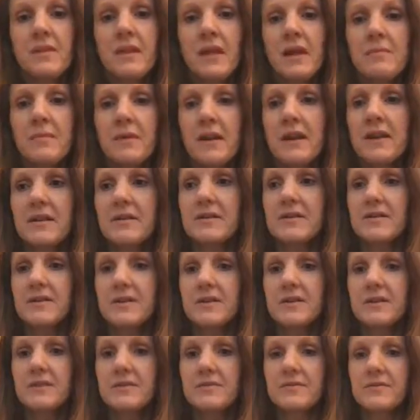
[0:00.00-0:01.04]
I'm going
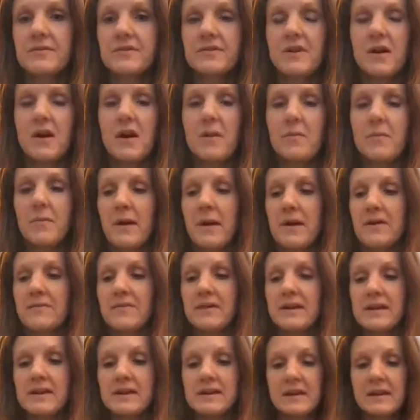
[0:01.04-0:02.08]
to start by
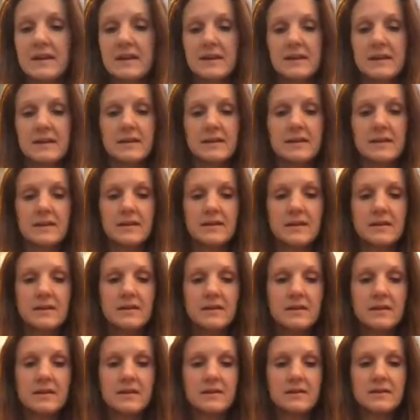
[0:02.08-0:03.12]
reading
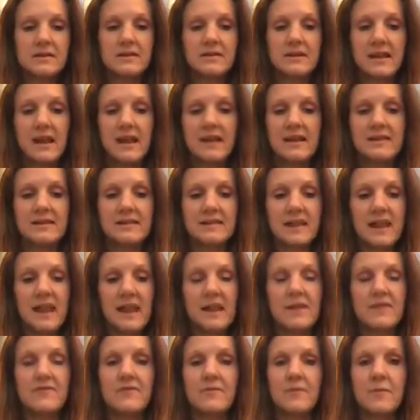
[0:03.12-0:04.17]
today's
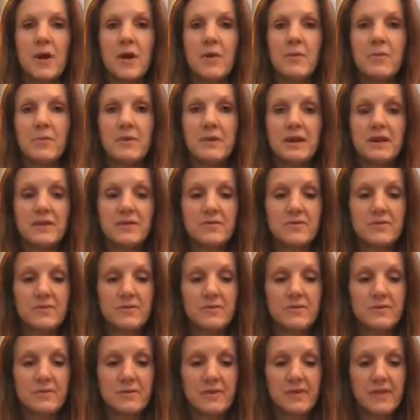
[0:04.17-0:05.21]
date from Opening
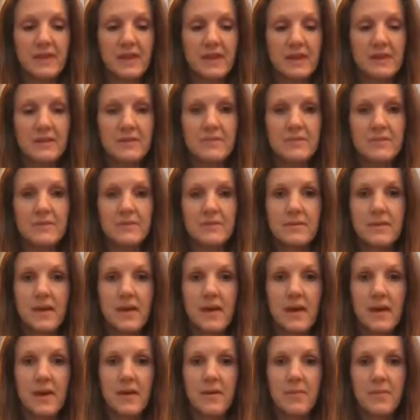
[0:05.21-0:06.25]
Doors Within,
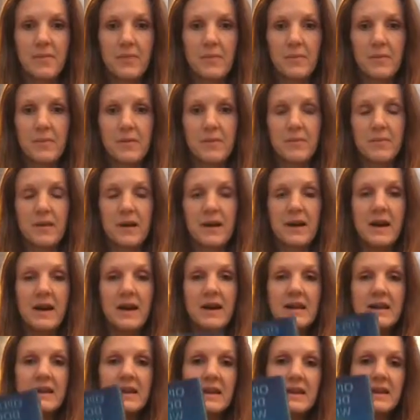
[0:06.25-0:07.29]
the book by
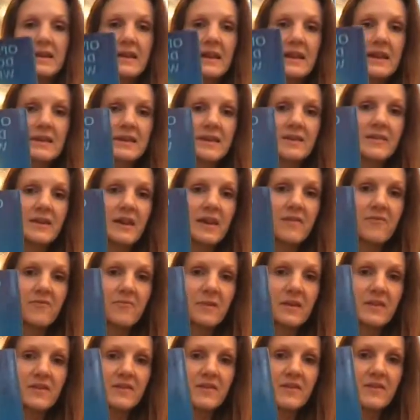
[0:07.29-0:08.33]
Eileen Cuddy that I've
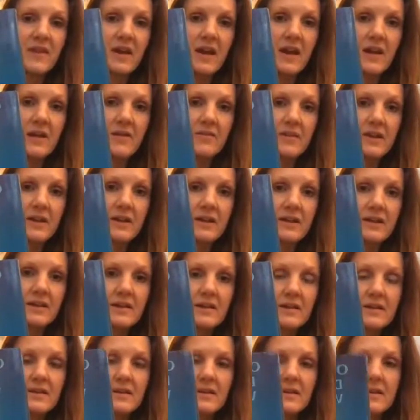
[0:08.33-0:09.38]
been sharing.
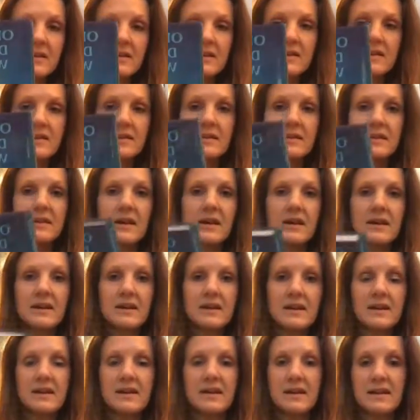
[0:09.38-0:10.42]
And
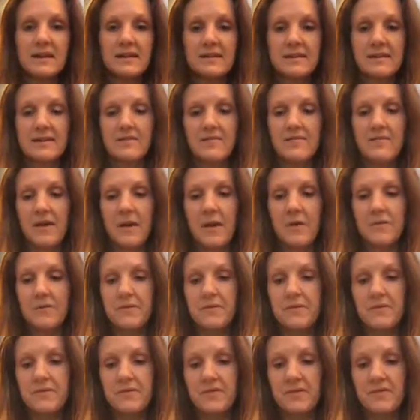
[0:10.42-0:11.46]
Eileen is the
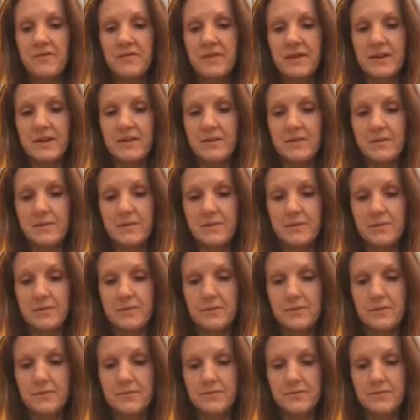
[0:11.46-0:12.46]
founder of the Findhorn